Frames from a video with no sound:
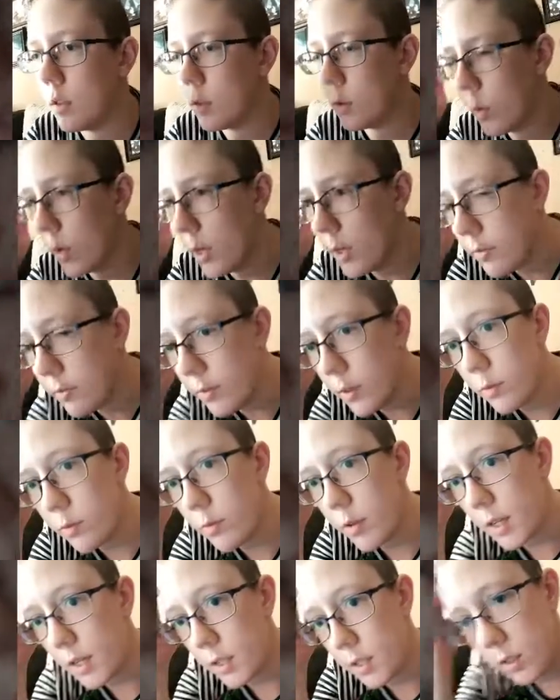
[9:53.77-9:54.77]
quite a few
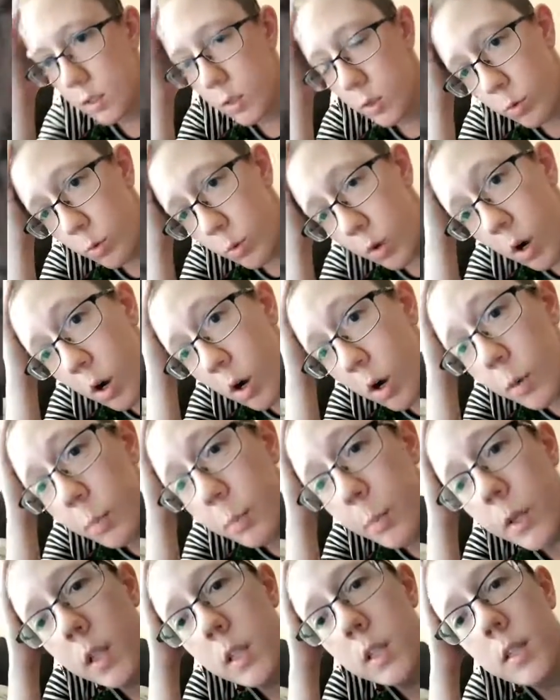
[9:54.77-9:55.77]
friends who are
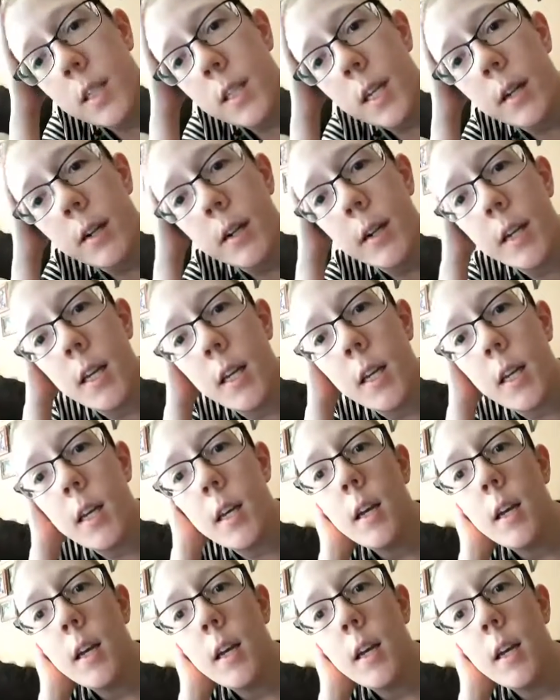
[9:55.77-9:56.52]
military.